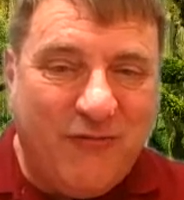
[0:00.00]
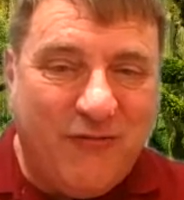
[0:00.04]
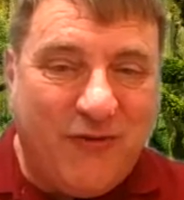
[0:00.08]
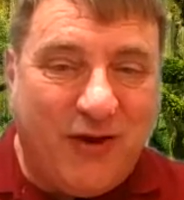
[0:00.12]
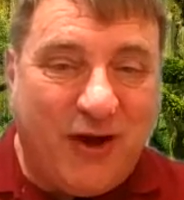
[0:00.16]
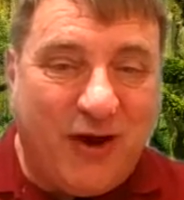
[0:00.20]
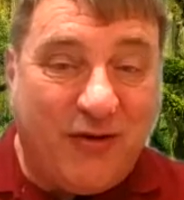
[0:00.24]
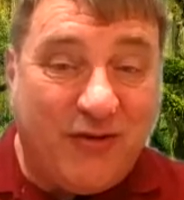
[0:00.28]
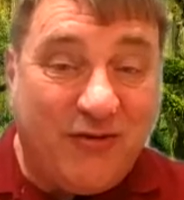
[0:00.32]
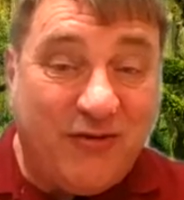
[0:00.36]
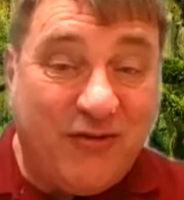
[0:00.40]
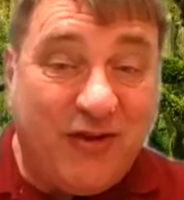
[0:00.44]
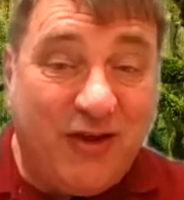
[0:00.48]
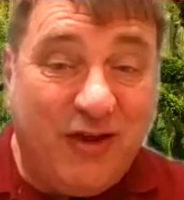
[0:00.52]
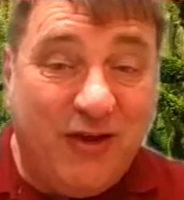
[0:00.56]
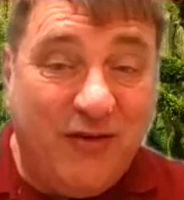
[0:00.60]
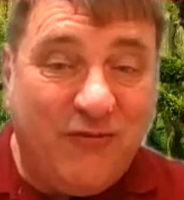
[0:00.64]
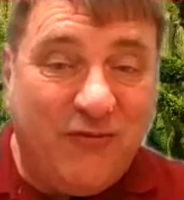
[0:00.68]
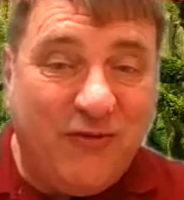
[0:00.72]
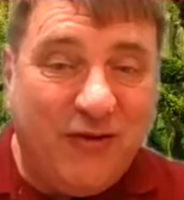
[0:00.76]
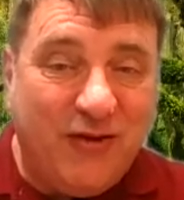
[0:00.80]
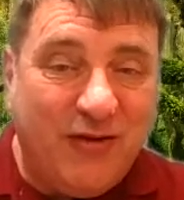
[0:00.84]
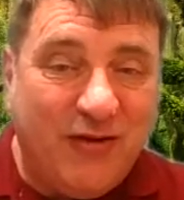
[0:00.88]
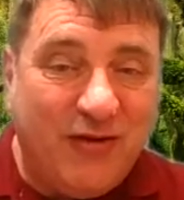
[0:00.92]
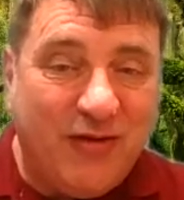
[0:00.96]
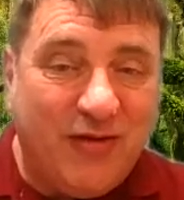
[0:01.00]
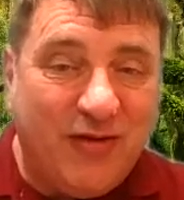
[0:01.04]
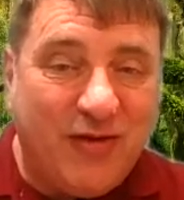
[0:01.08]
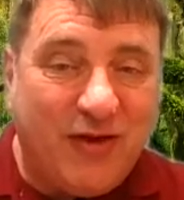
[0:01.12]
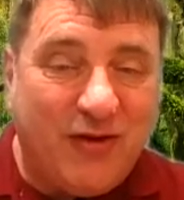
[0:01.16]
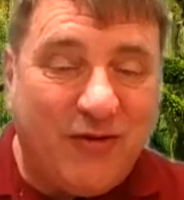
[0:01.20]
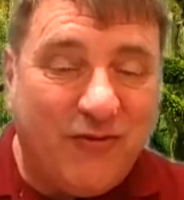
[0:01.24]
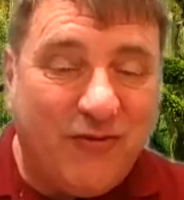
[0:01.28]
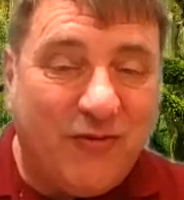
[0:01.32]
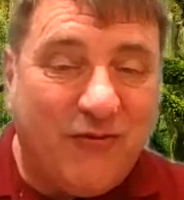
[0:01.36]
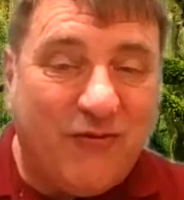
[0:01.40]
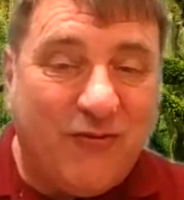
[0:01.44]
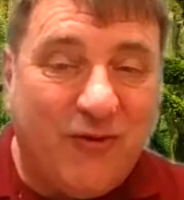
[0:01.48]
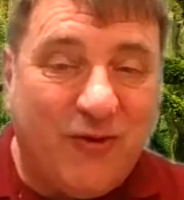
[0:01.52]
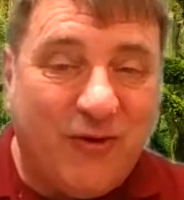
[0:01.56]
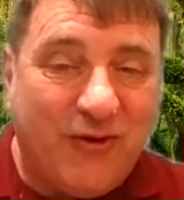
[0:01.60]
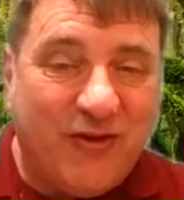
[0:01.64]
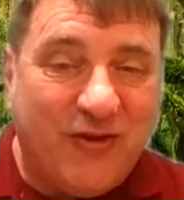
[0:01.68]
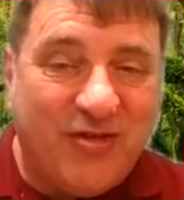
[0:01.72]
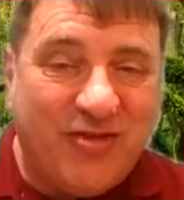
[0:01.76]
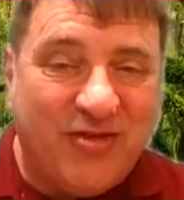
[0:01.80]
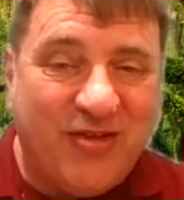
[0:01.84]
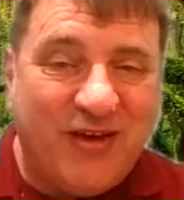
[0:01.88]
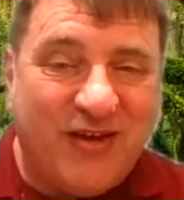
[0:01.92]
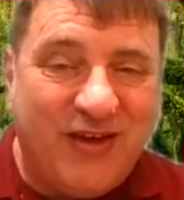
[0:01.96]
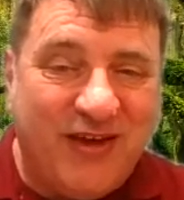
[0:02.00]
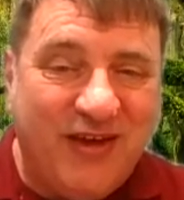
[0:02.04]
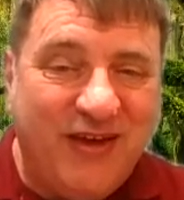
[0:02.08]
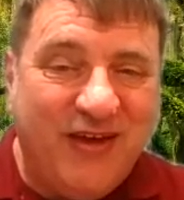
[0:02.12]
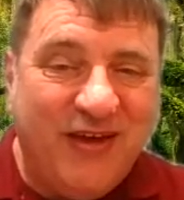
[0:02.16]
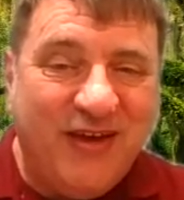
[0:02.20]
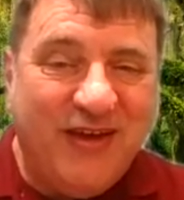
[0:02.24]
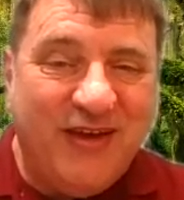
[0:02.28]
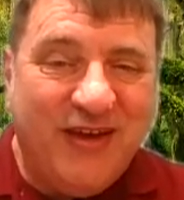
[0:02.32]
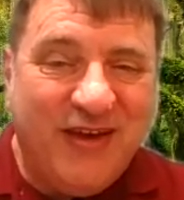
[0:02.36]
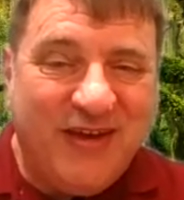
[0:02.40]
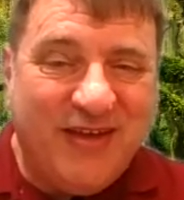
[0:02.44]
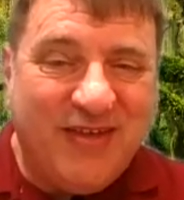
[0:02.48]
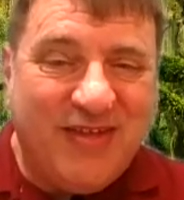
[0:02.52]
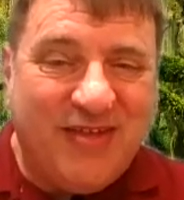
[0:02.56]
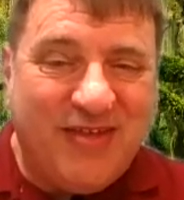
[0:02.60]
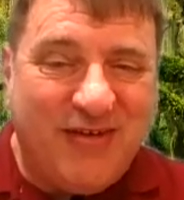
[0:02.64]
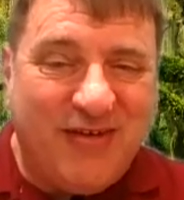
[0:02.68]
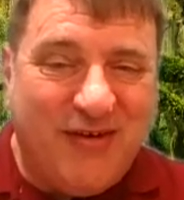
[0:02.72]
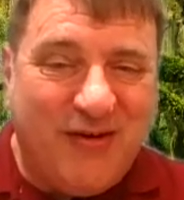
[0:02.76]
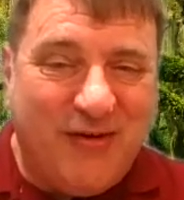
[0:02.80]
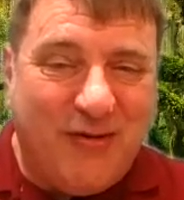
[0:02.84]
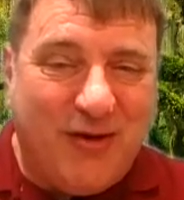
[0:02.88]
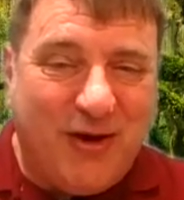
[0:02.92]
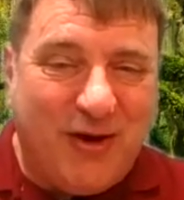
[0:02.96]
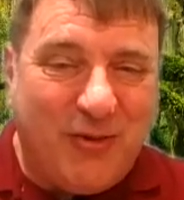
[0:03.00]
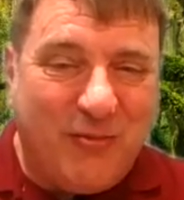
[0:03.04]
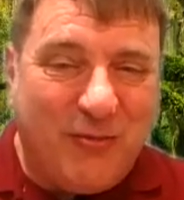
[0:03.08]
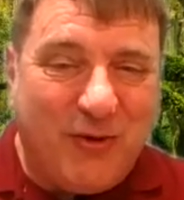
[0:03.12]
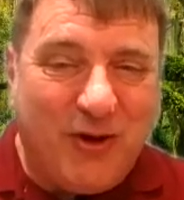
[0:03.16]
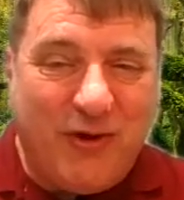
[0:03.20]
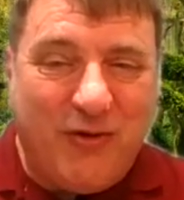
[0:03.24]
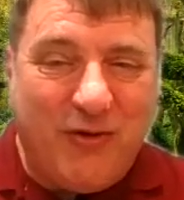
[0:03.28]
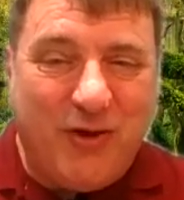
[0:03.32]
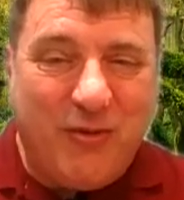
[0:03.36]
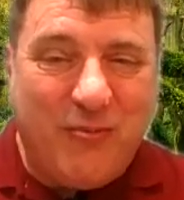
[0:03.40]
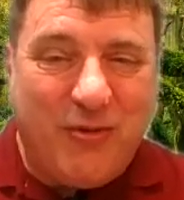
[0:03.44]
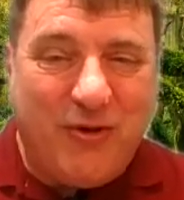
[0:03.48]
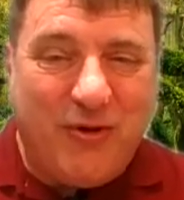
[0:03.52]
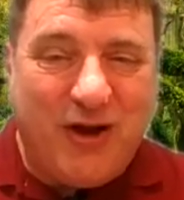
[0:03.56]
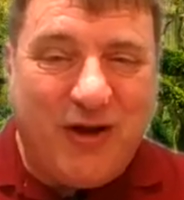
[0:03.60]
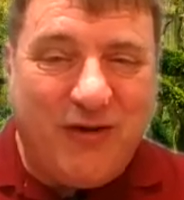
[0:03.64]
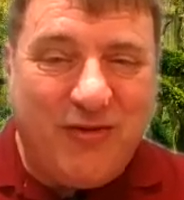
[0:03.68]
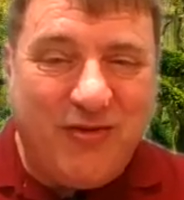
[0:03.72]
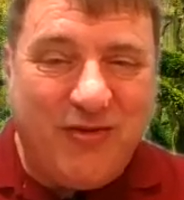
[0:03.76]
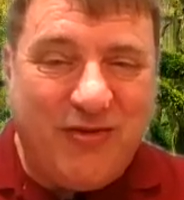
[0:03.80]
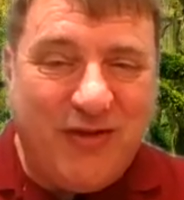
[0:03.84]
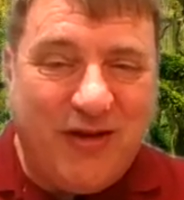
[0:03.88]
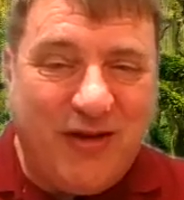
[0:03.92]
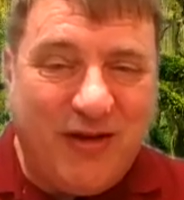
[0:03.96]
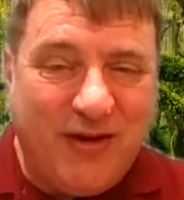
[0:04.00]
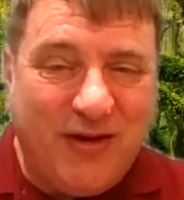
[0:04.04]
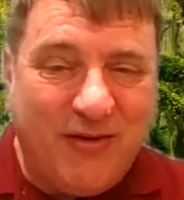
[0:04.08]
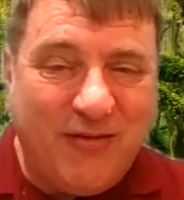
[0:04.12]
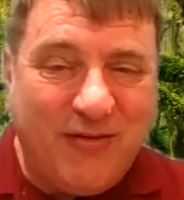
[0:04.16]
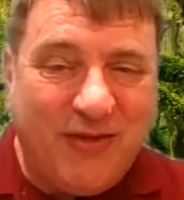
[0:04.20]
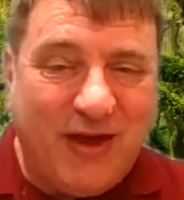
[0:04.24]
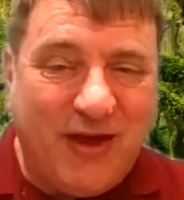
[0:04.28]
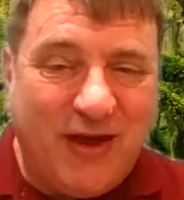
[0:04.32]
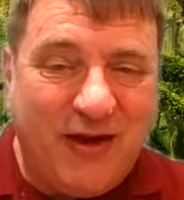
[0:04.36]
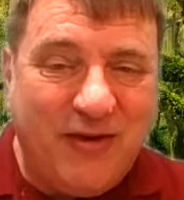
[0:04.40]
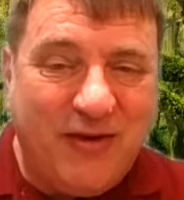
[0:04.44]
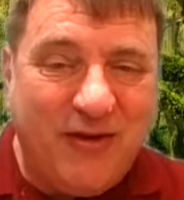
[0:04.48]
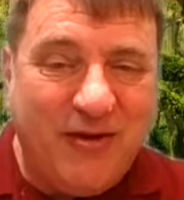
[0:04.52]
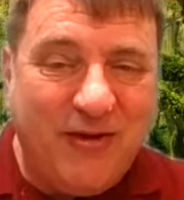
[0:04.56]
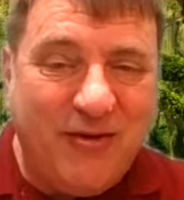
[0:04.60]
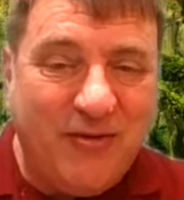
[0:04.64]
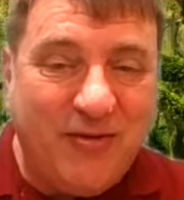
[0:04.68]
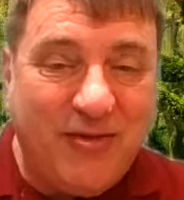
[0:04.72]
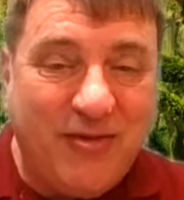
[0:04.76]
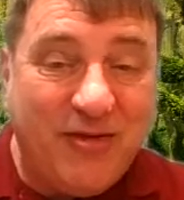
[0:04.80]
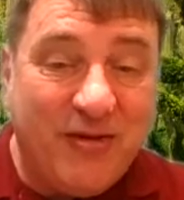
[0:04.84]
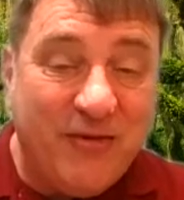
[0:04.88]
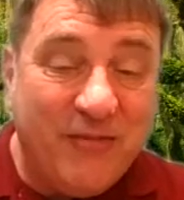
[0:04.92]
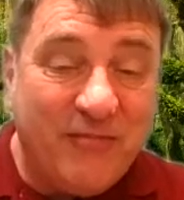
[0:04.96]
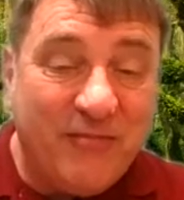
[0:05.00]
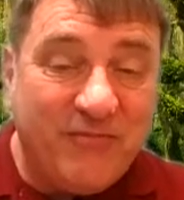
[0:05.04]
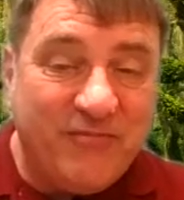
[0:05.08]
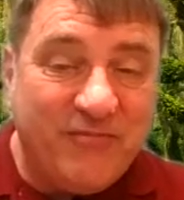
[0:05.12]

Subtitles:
fire chief in a Central Florida city. So I'm really proud to hear that news.